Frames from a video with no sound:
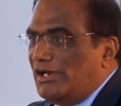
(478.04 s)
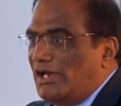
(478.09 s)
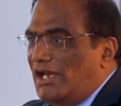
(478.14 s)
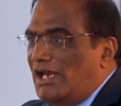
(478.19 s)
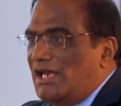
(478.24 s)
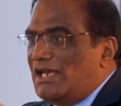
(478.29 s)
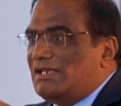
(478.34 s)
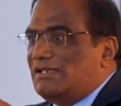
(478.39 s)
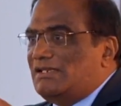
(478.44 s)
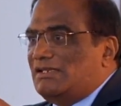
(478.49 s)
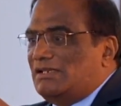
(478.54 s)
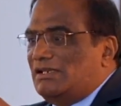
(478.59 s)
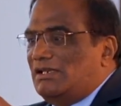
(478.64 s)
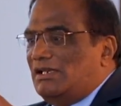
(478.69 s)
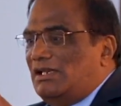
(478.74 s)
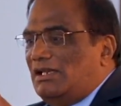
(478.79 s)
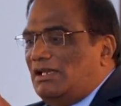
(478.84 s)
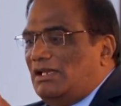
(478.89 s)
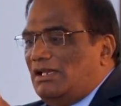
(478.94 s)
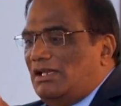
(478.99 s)
is
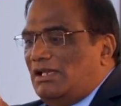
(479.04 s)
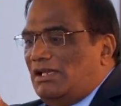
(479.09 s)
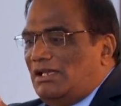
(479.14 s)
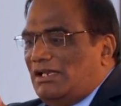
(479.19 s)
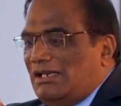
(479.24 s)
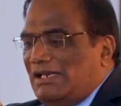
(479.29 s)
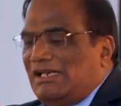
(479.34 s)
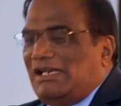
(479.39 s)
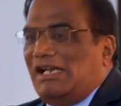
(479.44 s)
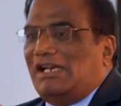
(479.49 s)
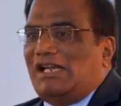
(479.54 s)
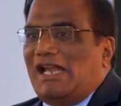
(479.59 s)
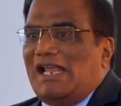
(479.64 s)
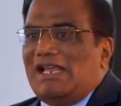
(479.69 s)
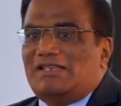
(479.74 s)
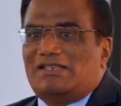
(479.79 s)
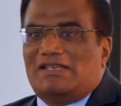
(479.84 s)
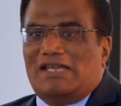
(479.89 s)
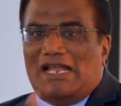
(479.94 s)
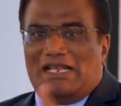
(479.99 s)

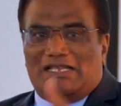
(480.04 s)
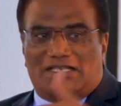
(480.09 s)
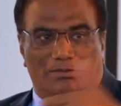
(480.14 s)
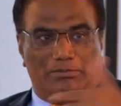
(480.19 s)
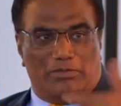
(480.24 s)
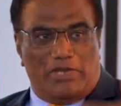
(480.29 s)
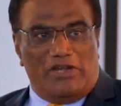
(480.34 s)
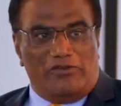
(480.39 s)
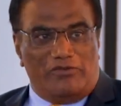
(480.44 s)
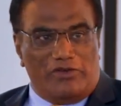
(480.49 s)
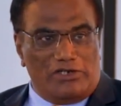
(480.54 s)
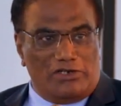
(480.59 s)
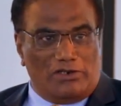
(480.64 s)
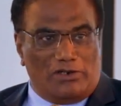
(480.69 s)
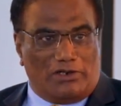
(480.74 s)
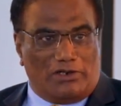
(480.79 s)
recognized as a beneficial